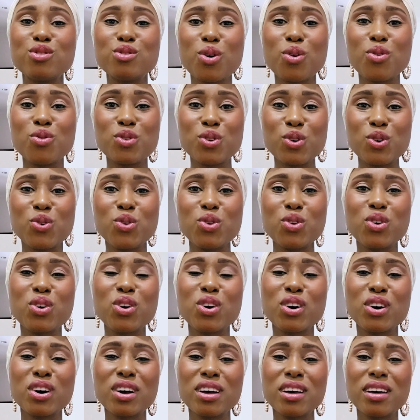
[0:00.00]
don't look
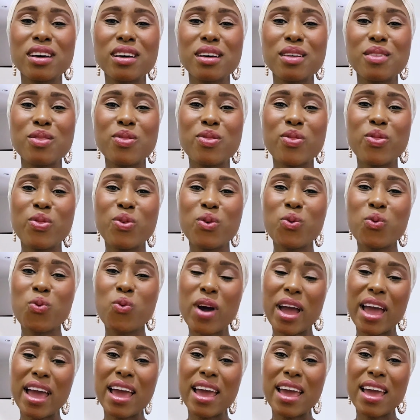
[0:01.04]
the
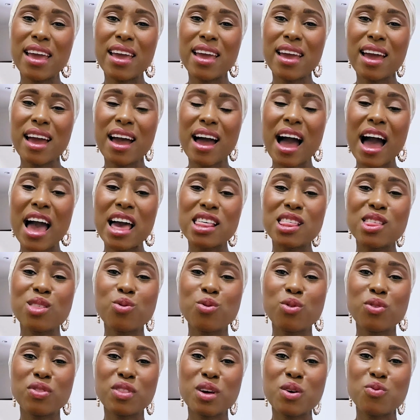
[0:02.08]
way I
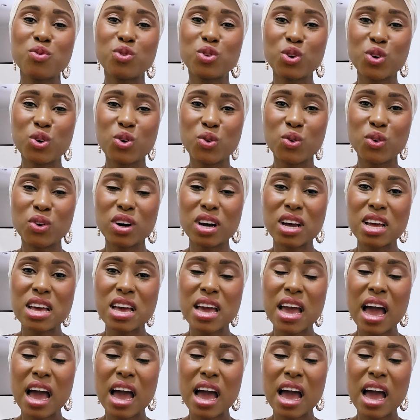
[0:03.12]
thought they would look.